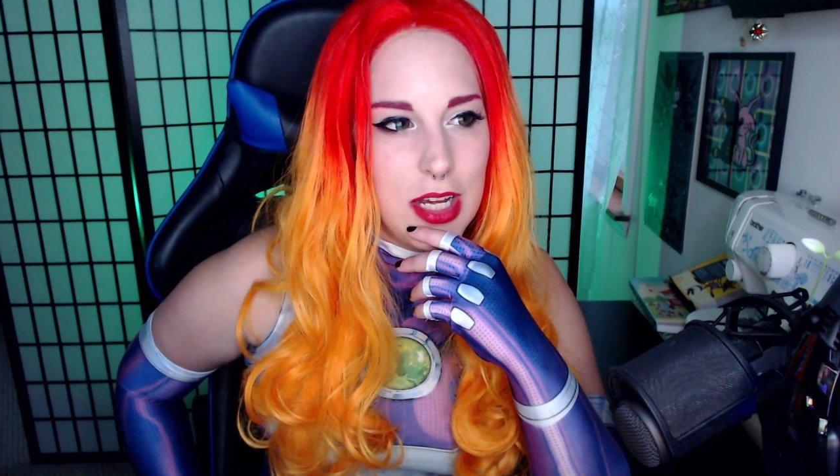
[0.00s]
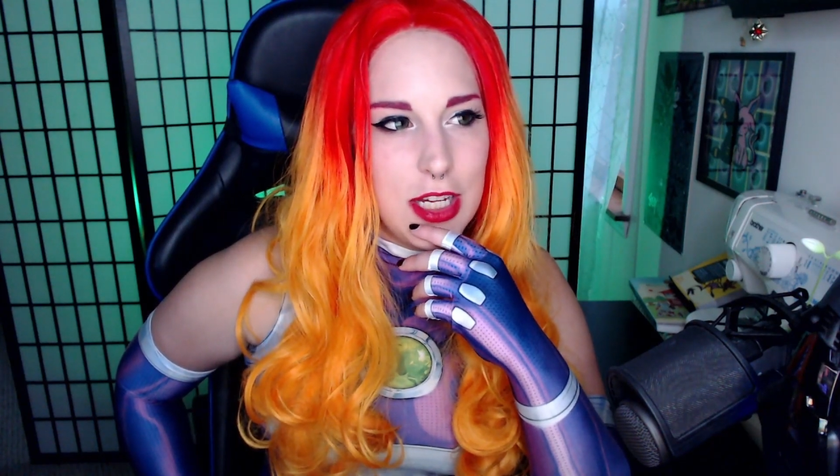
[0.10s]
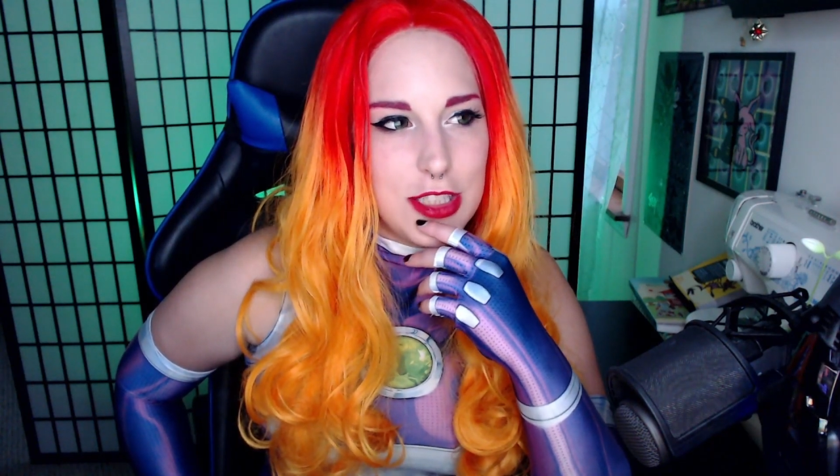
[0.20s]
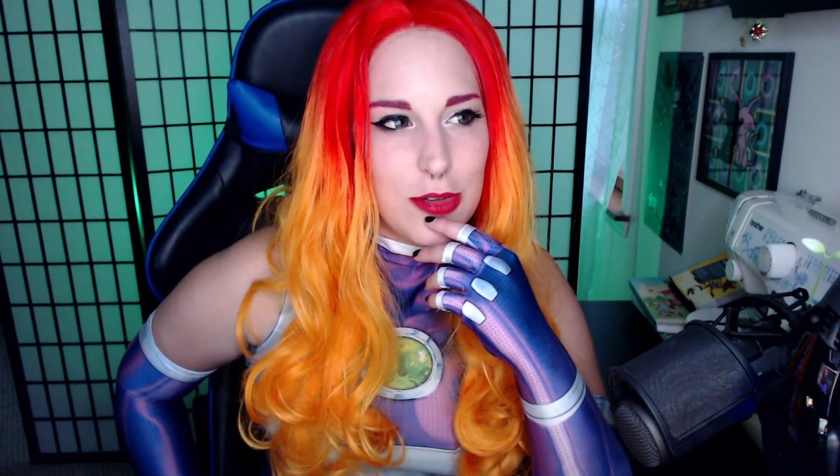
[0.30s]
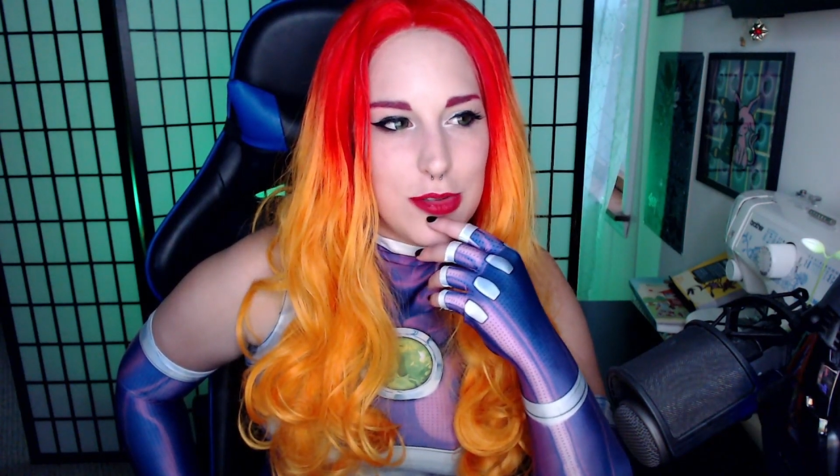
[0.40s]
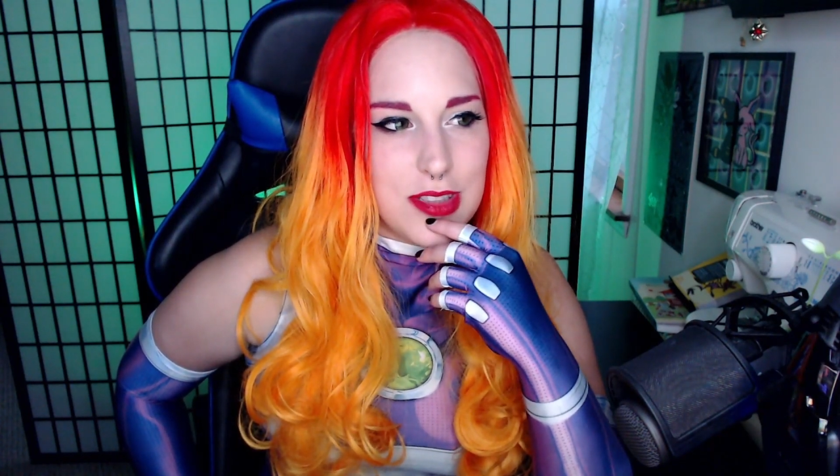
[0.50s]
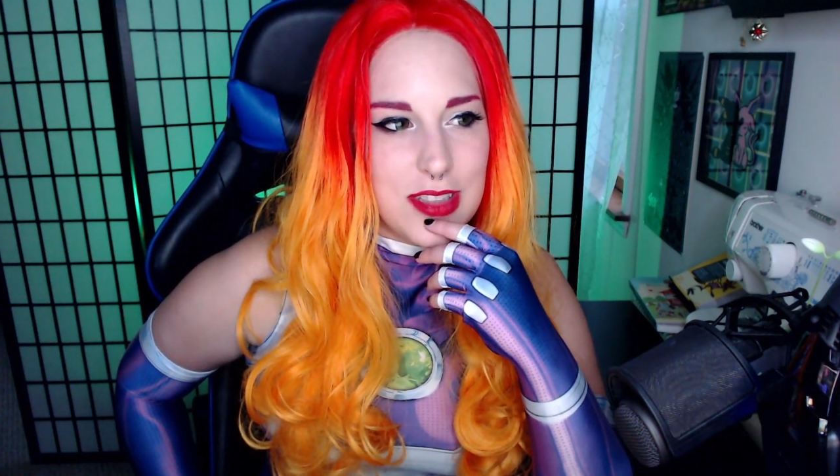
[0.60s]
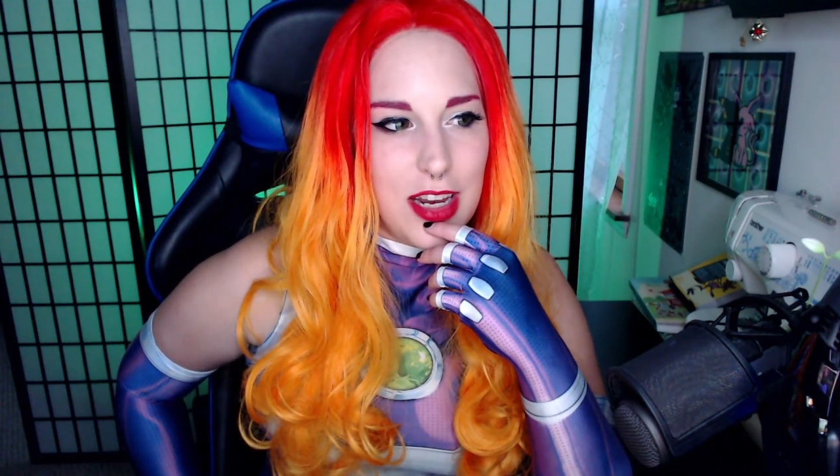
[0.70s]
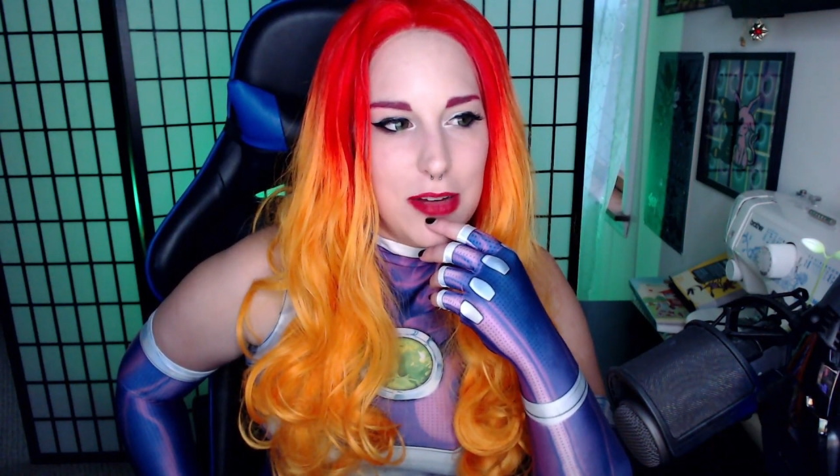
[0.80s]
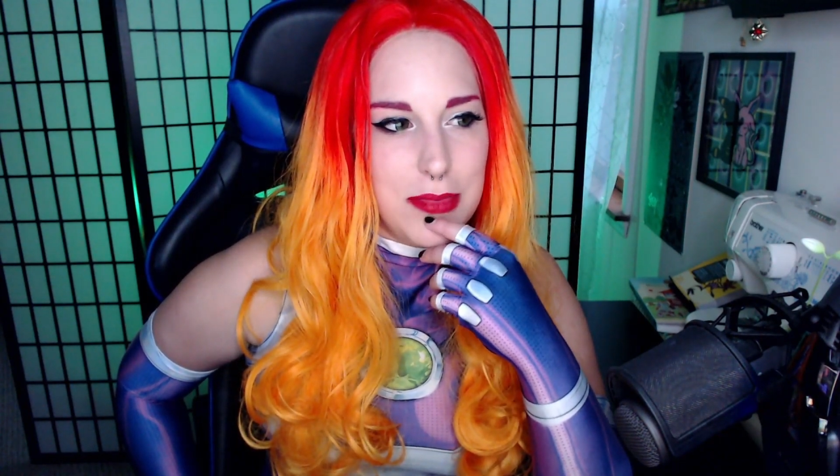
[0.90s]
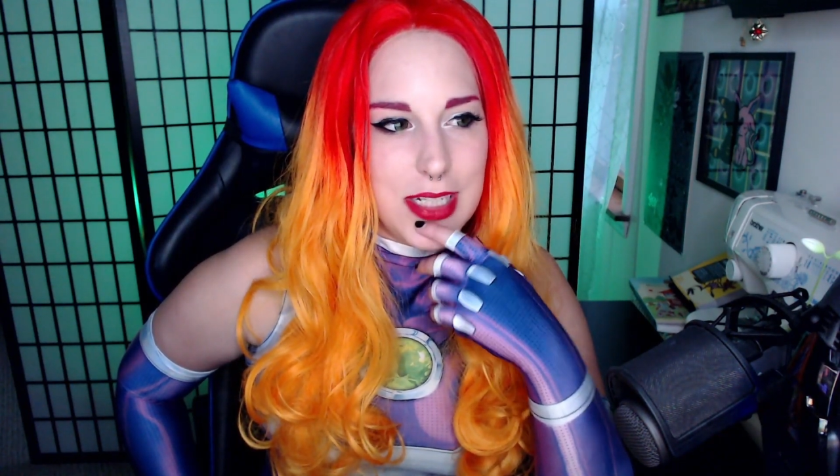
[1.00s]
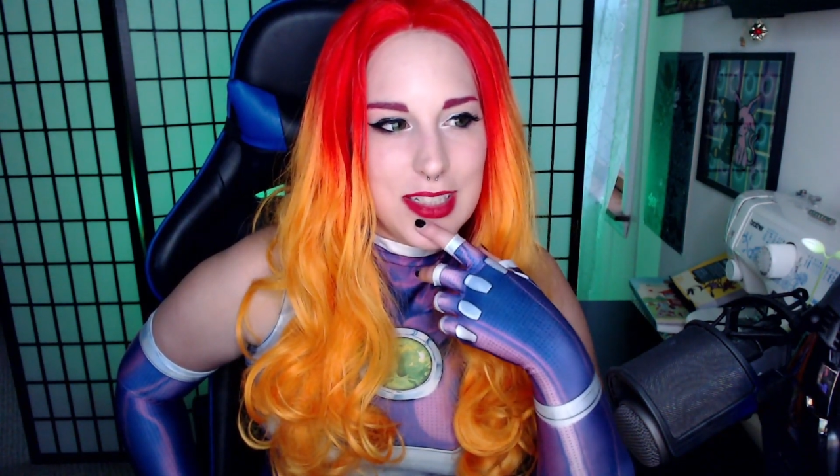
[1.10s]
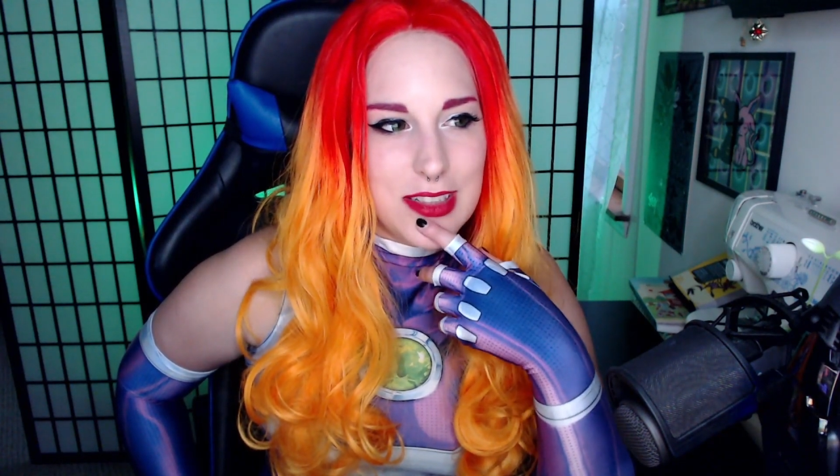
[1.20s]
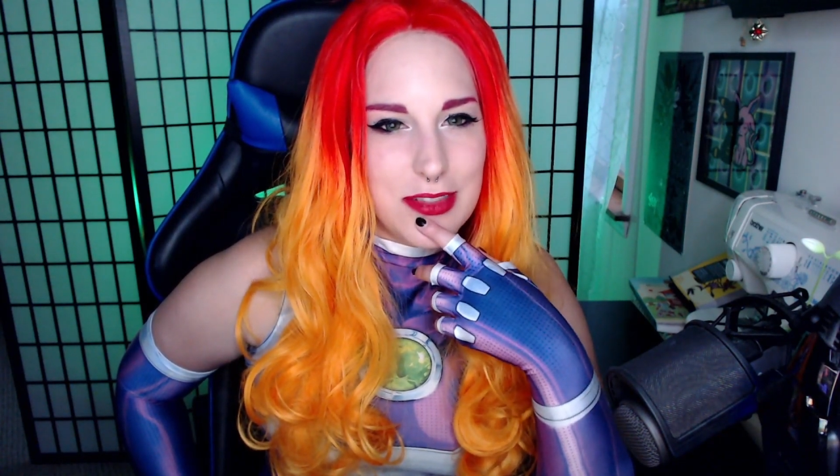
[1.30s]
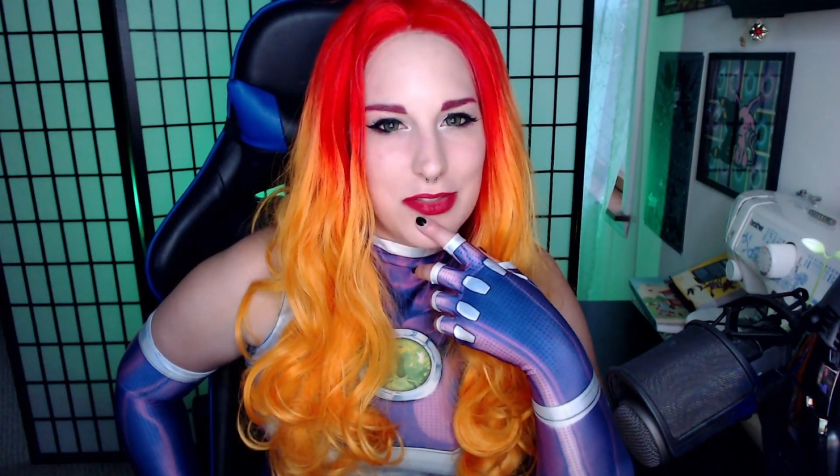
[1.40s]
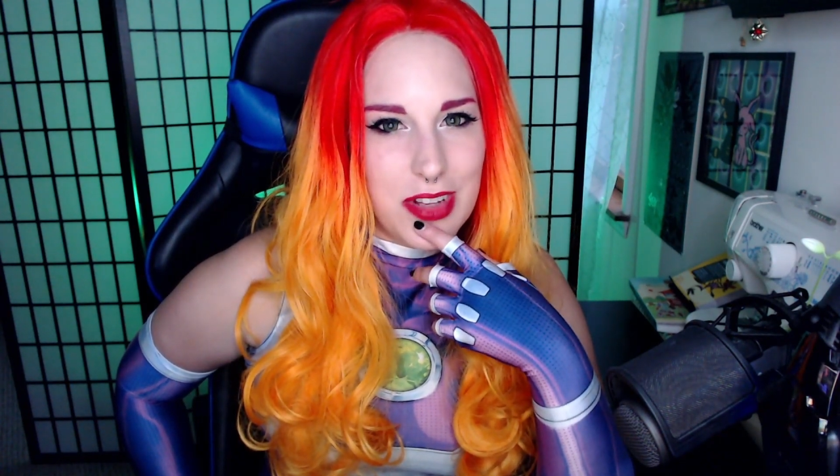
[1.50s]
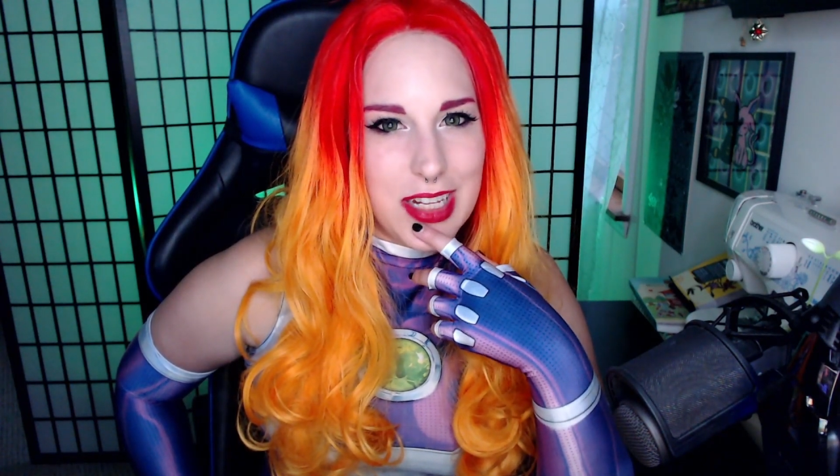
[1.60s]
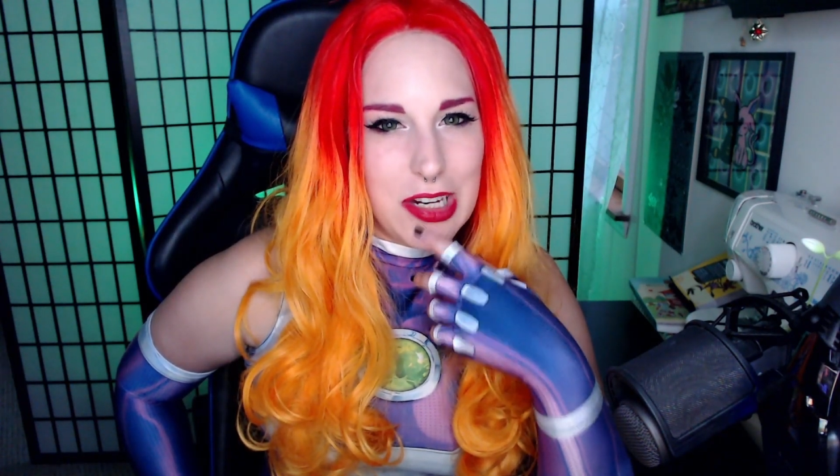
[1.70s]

so it's not a means of like